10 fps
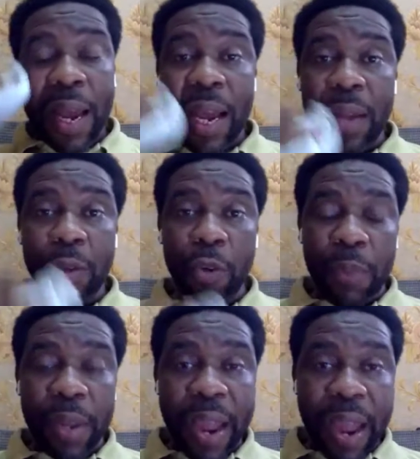how
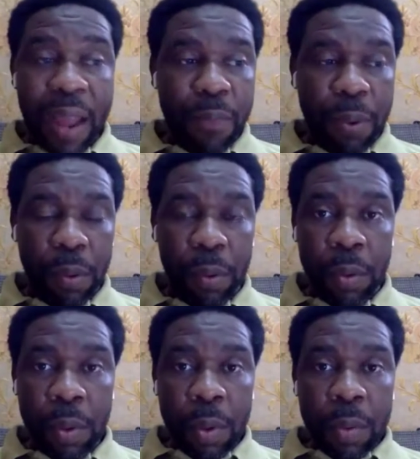you'll be
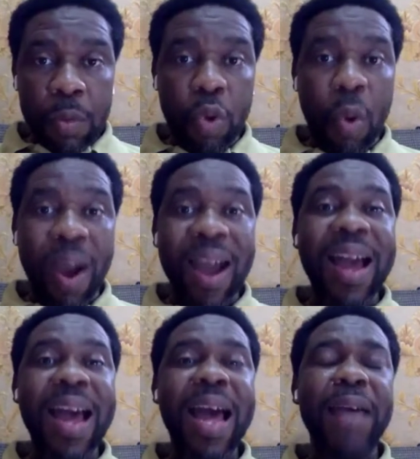able to
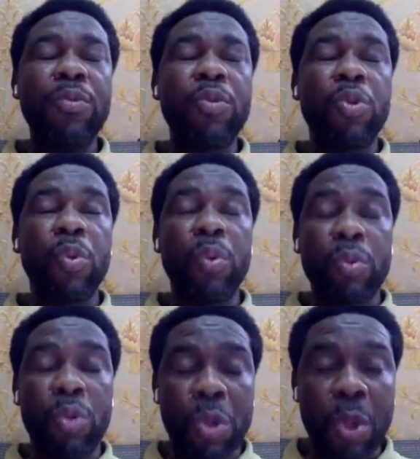
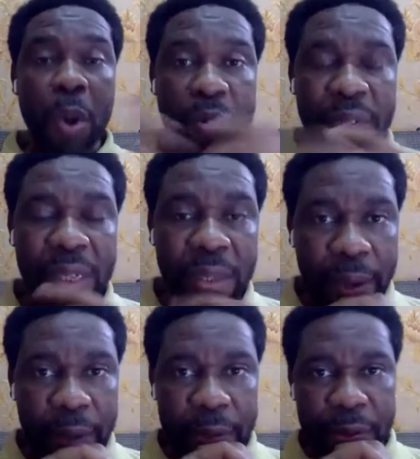handle those
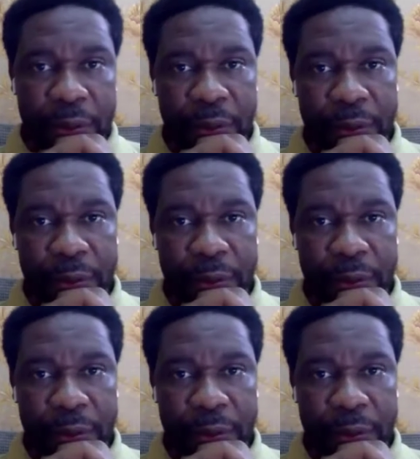things,